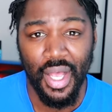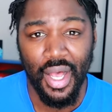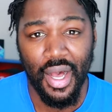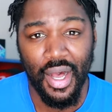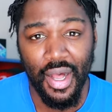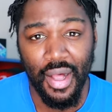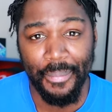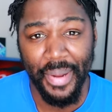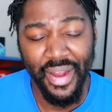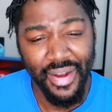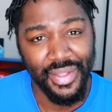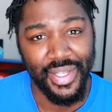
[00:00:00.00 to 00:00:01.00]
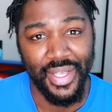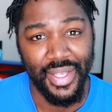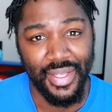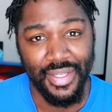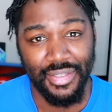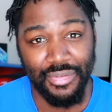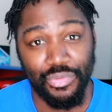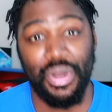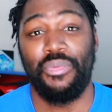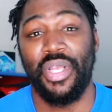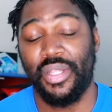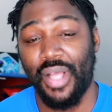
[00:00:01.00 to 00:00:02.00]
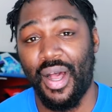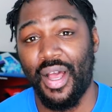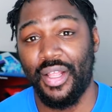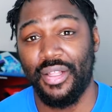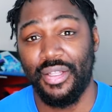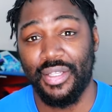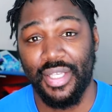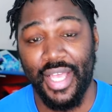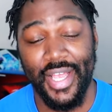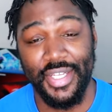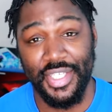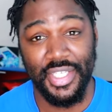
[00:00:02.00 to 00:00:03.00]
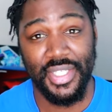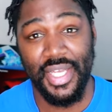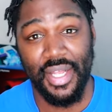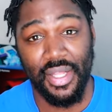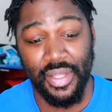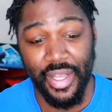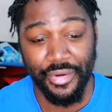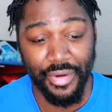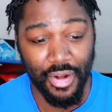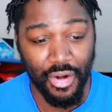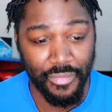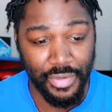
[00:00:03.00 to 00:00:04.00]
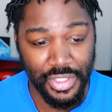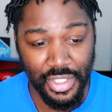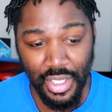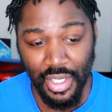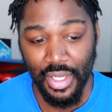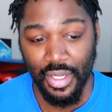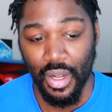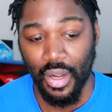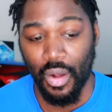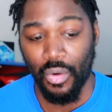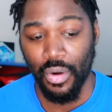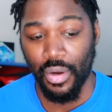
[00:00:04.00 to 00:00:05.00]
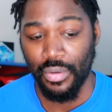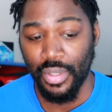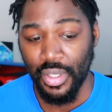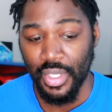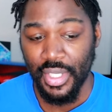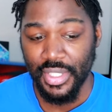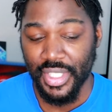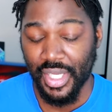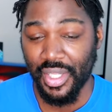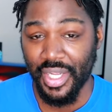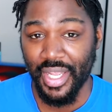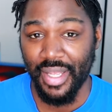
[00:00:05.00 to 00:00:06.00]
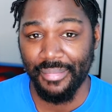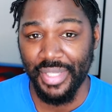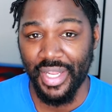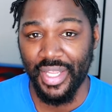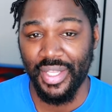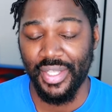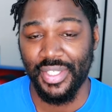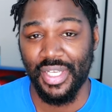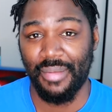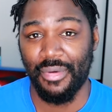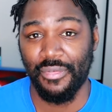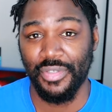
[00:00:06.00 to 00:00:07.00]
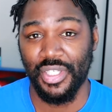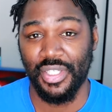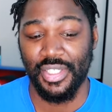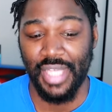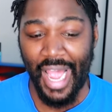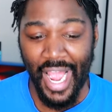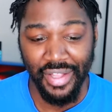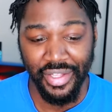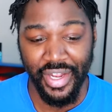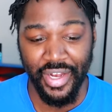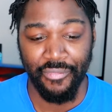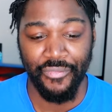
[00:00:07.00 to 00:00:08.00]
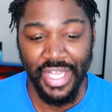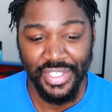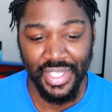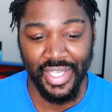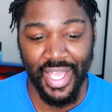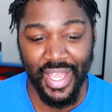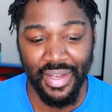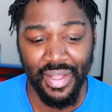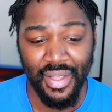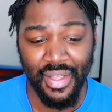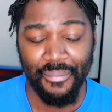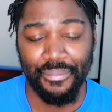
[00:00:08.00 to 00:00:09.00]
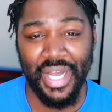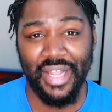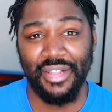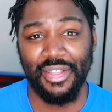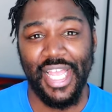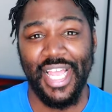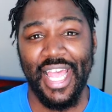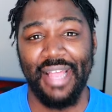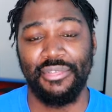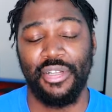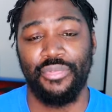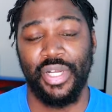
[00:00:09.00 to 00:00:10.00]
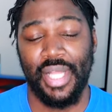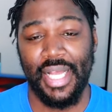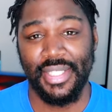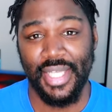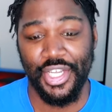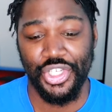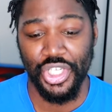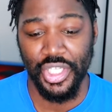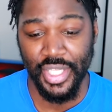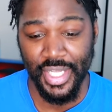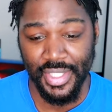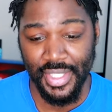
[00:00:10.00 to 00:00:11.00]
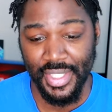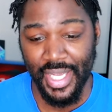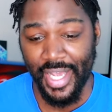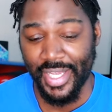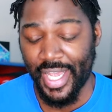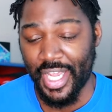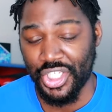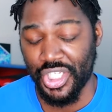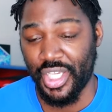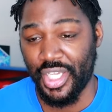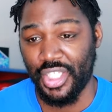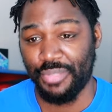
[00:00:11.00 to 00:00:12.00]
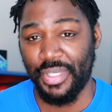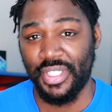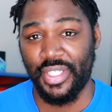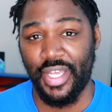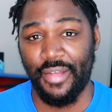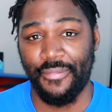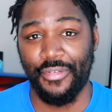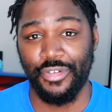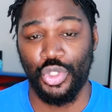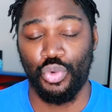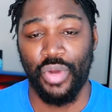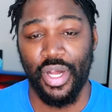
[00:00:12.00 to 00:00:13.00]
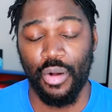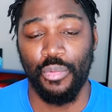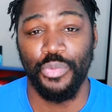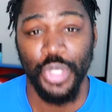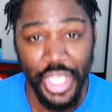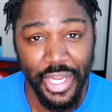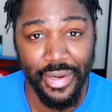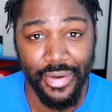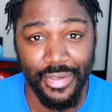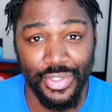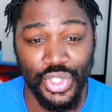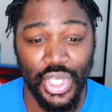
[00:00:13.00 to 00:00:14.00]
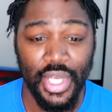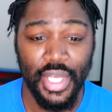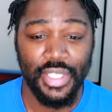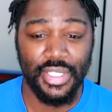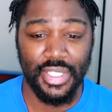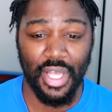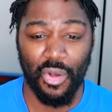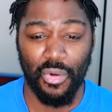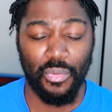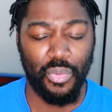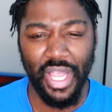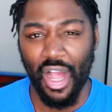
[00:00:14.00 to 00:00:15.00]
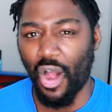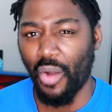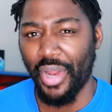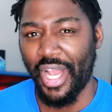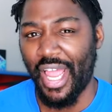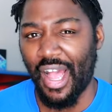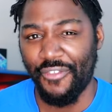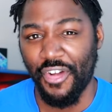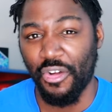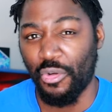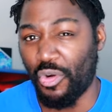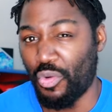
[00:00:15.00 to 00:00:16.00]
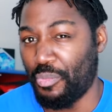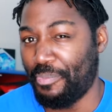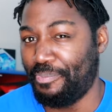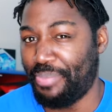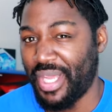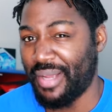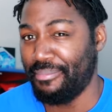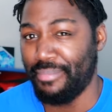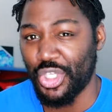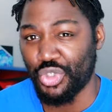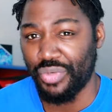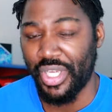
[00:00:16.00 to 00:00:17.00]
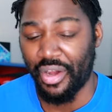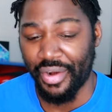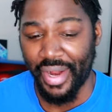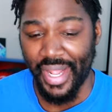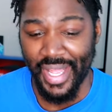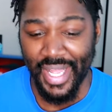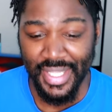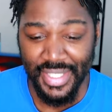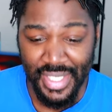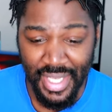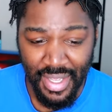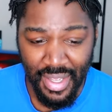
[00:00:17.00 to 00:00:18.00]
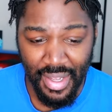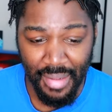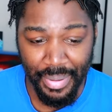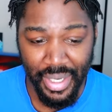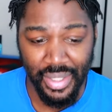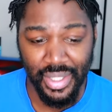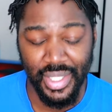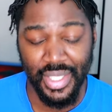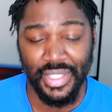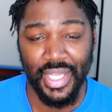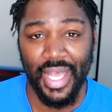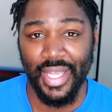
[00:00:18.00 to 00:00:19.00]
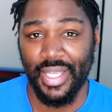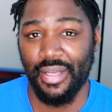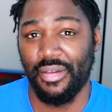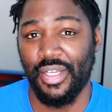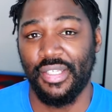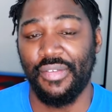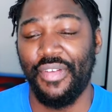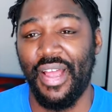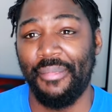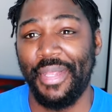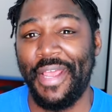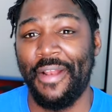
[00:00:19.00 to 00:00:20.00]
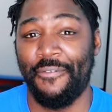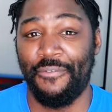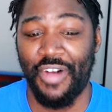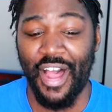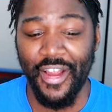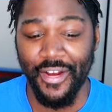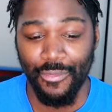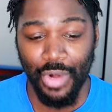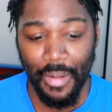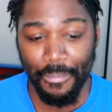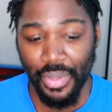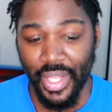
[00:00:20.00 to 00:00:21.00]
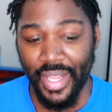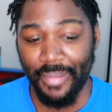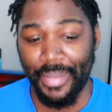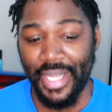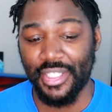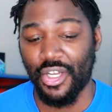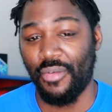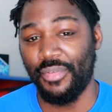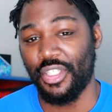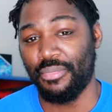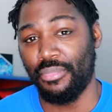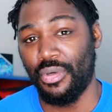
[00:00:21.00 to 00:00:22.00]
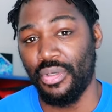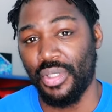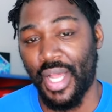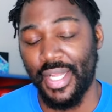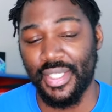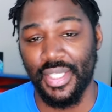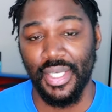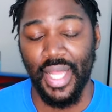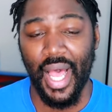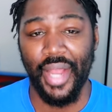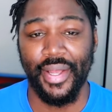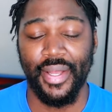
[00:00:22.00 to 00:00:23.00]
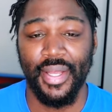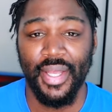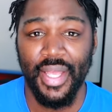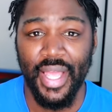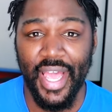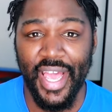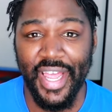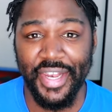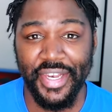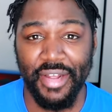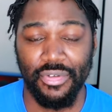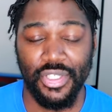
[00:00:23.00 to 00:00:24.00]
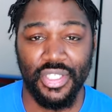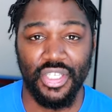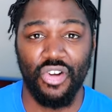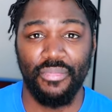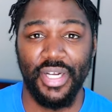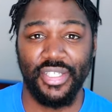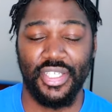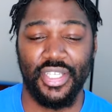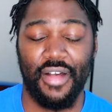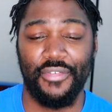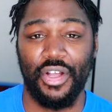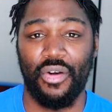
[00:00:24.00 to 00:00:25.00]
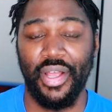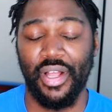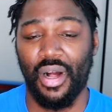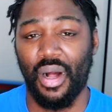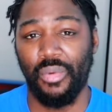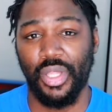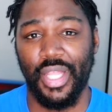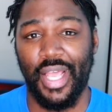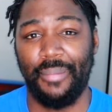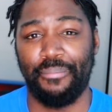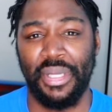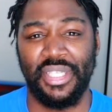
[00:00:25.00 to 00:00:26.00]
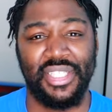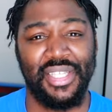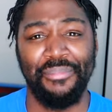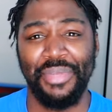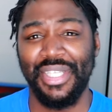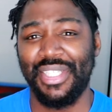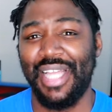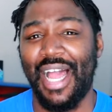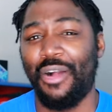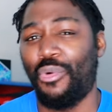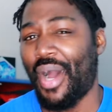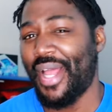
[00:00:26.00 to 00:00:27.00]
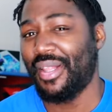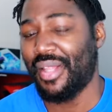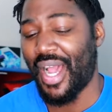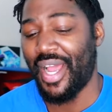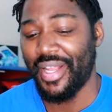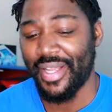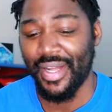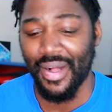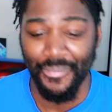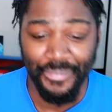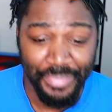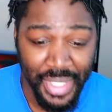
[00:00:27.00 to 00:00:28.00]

Uh, apparently, what we thought, Keiji sent a letter over to Kogoro telling him that he needs to come over to this island and investigate. But they came to the realization that this guy, Keiji, he's been dead for 12 years. So we already have a big mystery on our hands. Apparently, this guy killed his family in a fire while playing Beethoven's Moonlight Sonata, and there was so much stuff going on with that, but something's not quite lining up.